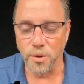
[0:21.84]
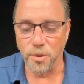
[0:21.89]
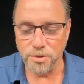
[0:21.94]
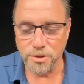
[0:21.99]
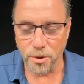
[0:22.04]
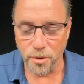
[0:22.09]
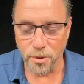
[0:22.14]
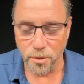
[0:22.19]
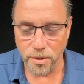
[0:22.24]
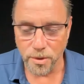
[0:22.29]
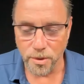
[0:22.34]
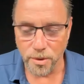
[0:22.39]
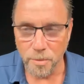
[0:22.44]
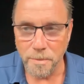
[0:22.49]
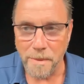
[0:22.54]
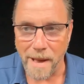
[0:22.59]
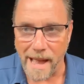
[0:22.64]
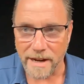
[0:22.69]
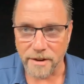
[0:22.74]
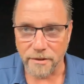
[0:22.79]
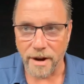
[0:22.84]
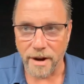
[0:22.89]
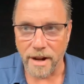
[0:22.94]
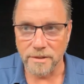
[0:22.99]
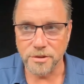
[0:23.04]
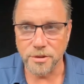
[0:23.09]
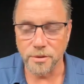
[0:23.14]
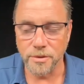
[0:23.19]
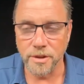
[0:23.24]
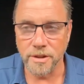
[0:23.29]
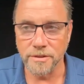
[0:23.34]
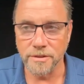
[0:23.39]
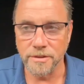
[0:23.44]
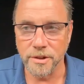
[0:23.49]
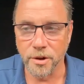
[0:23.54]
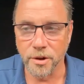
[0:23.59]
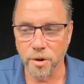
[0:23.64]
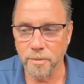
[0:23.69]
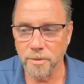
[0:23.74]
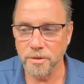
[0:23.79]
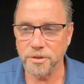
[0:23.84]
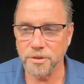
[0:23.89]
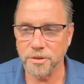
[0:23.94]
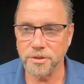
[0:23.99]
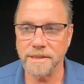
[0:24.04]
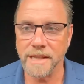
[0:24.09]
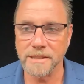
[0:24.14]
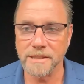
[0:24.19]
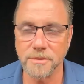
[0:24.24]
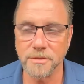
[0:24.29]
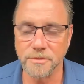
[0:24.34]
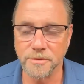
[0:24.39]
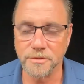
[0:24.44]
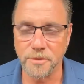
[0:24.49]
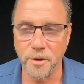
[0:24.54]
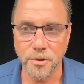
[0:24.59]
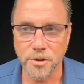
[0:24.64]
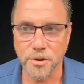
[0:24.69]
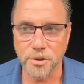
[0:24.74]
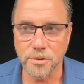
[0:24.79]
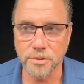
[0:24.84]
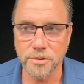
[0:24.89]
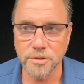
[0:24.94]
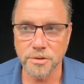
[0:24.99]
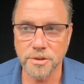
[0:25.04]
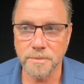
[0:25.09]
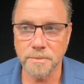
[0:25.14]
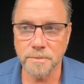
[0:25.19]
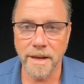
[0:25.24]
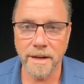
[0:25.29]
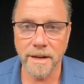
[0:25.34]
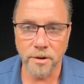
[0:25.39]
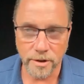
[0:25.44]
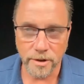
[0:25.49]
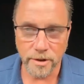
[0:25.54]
a little background. So the Gerbers, that's the photojournals by Ernie